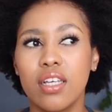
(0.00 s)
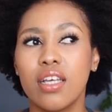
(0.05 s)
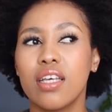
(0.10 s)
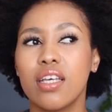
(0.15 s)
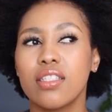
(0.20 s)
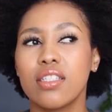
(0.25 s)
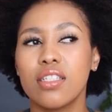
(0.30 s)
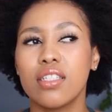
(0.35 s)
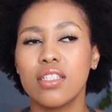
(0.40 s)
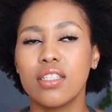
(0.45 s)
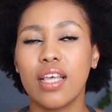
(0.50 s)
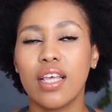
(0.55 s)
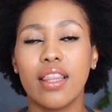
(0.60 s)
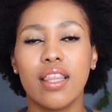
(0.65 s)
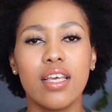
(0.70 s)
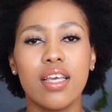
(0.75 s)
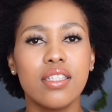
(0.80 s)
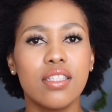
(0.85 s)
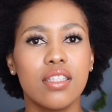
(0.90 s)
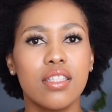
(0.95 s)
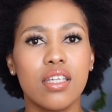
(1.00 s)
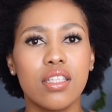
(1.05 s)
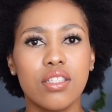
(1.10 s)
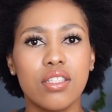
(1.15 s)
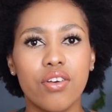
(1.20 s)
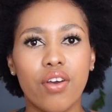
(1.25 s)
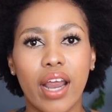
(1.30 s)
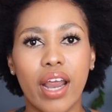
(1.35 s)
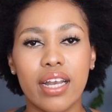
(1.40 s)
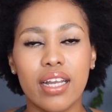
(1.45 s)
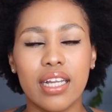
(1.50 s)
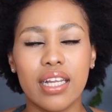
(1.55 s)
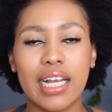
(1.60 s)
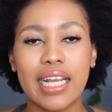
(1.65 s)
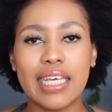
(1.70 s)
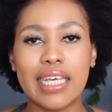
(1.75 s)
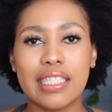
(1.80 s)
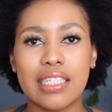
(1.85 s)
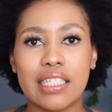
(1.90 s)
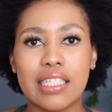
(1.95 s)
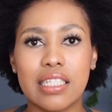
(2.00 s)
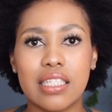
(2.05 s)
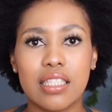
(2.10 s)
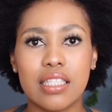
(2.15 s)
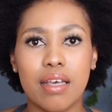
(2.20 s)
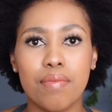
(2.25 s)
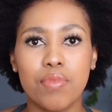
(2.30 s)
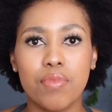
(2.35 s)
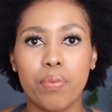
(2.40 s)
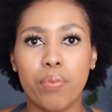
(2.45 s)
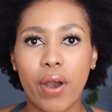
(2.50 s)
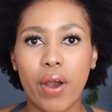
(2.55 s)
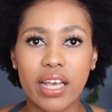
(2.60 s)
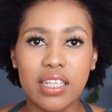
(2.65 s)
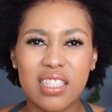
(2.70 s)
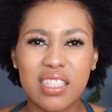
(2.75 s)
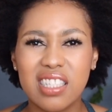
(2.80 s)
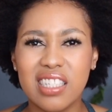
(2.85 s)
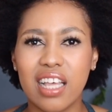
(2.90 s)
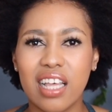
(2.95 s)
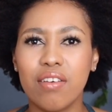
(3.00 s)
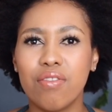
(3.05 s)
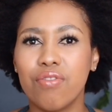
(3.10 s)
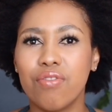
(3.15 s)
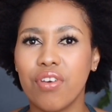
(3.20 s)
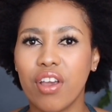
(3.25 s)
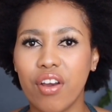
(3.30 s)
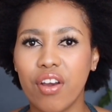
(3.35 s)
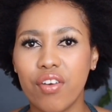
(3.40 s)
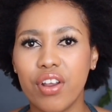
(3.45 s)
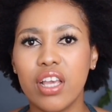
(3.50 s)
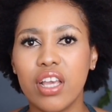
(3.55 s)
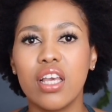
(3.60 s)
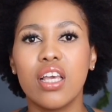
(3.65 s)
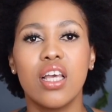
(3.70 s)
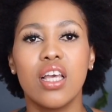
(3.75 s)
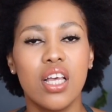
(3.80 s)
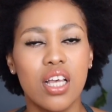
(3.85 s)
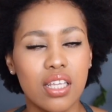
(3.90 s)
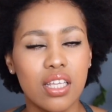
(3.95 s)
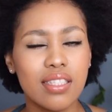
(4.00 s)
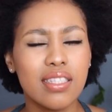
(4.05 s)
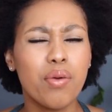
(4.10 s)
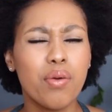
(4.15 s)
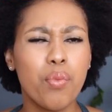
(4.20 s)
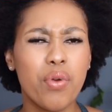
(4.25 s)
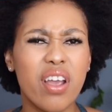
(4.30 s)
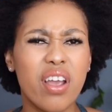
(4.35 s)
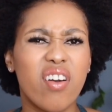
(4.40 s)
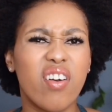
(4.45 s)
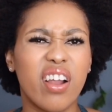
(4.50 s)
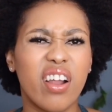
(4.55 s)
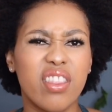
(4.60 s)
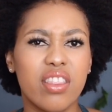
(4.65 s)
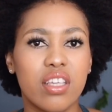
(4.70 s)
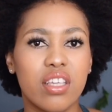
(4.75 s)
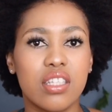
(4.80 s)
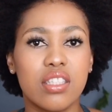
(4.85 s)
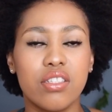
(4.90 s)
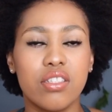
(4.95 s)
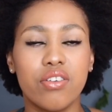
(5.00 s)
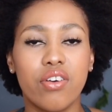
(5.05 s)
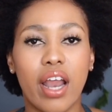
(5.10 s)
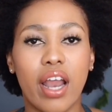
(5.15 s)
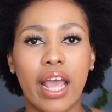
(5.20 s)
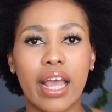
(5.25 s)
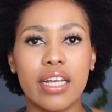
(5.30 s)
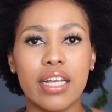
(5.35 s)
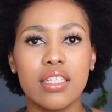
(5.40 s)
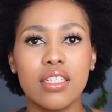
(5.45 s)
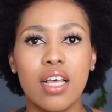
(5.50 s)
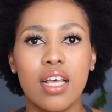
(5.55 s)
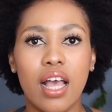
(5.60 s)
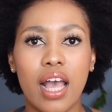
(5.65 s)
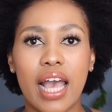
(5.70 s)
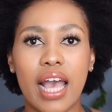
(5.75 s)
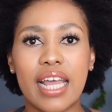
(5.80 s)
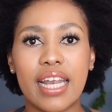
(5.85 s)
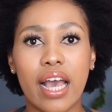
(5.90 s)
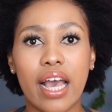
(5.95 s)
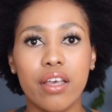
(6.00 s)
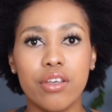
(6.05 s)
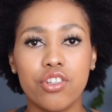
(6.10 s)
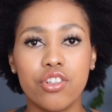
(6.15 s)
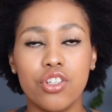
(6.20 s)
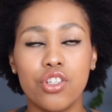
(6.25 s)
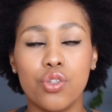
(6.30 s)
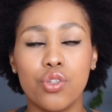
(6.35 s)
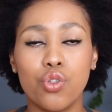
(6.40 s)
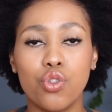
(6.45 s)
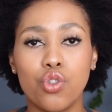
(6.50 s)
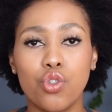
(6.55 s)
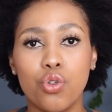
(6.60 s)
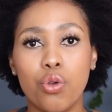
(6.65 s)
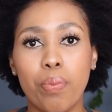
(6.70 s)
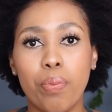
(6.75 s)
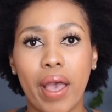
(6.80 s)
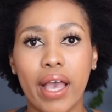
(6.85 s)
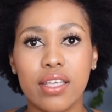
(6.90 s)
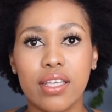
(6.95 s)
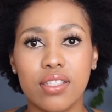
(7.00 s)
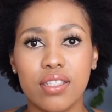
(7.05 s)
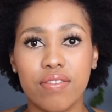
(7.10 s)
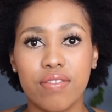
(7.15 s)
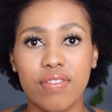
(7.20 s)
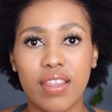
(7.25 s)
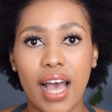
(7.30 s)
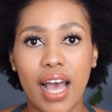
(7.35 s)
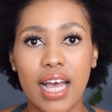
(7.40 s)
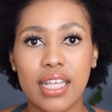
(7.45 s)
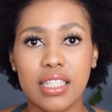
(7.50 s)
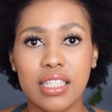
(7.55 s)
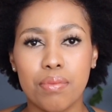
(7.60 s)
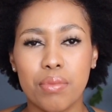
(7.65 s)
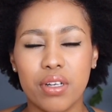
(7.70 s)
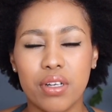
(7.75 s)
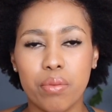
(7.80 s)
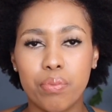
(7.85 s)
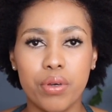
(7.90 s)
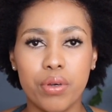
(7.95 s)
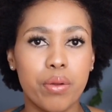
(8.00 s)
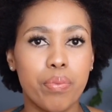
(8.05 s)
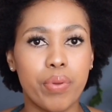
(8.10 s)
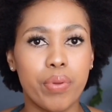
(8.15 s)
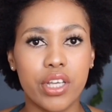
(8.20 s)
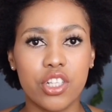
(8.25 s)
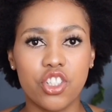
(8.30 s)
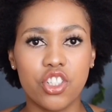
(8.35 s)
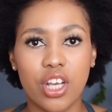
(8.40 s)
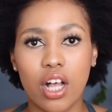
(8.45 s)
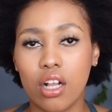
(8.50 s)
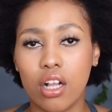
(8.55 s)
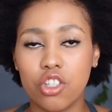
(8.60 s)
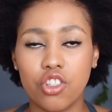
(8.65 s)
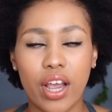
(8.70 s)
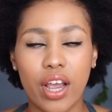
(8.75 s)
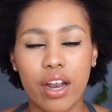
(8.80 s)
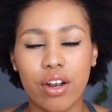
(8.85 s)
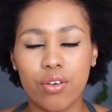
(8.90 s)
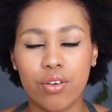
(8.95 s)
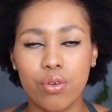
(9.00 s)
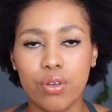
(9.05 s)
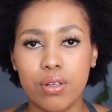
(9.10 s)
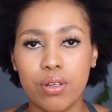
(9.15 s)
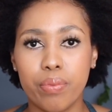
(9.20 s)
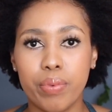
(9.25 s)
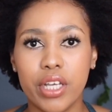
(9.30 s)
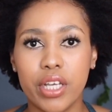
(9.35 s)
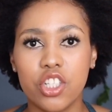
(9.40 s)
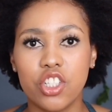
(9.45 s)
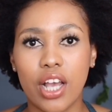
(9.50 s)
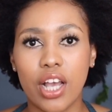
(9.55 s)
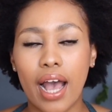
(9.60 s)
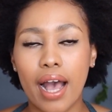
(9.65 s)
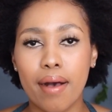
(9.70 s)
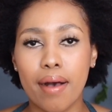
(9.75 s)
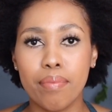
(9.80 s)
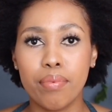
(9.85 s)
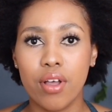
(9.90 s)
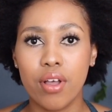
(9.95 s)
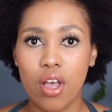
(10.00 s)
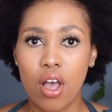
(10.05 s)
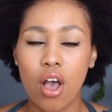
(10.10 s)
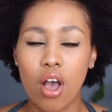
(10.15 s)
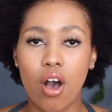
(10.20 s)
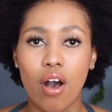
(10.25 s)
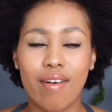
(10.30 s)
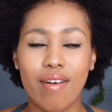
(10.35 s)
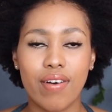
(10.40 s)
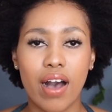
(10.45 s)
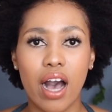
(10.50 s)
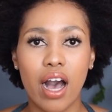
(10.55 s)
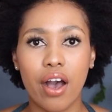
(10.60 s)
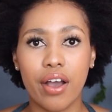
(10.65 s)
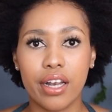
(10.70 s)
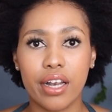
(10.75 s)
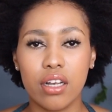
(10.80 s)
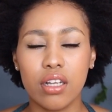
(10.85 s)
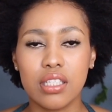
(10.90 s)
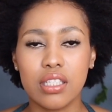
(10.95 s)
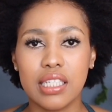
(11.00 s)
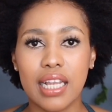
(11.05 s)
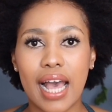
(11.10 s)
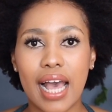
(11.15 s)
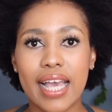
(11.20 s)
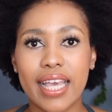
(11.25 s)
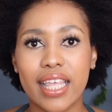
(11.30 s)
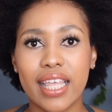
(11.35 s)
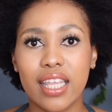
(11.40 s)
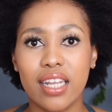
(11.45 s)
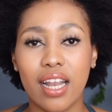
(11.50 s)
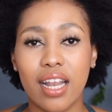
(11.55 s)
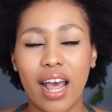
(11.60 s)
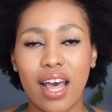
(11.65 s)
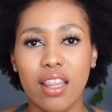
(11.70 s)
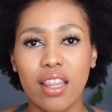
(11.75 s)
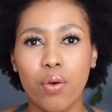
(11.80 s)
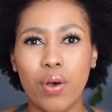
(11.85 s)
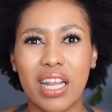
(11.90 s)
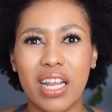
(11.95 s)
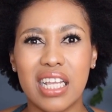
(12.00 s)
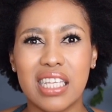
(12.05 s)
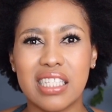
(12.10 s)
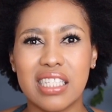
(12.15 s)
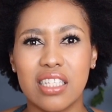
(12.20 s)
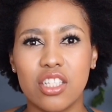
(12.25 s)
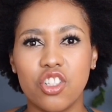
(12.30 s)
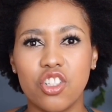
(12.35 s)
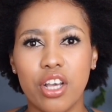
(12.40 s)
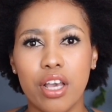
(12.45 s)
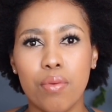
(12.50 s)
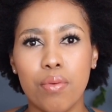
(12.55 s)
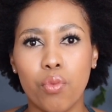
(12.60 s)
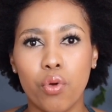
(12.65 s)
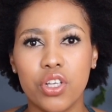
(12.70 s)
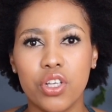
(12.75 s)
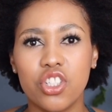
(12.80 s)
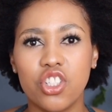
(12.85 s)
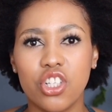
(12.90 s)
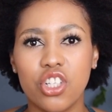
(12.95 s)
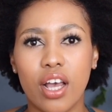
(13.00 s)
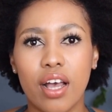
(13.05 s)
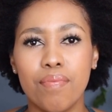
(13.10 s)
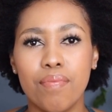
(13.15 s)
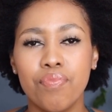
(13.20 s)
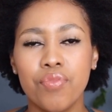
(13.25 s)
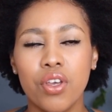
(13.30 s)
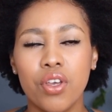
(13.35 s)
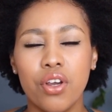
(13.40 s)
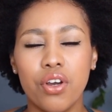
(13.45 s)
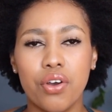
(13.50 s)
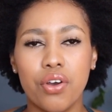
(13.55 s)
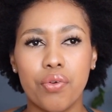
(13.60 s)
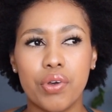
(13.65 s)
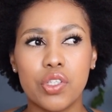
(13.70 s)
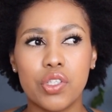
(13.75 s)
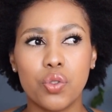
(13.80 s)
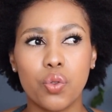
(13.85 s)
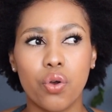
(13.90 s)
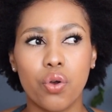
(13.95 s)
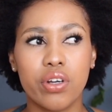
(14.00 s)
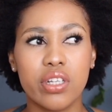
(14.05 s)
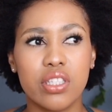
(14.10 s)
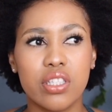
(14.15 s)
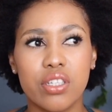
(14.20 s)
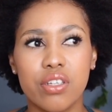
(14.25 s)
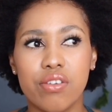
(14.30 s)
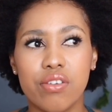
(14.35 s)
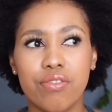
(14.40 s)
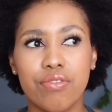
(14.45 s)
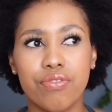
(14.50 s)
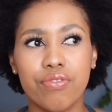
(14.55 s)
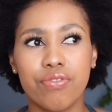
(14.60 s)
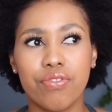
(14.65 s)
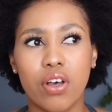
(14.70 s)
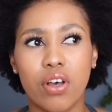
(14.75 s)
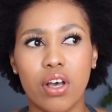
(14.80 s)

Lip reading: Is it? I think it's 30 Rand at Clicks and Dis-Chem. The price is like somewhere around 30 Rand, and I usually use 2 packs of that. I'm gonna put a picture, I'll try and Google a picture up of how it looks like. And then another one is the Shea Moisture Restorative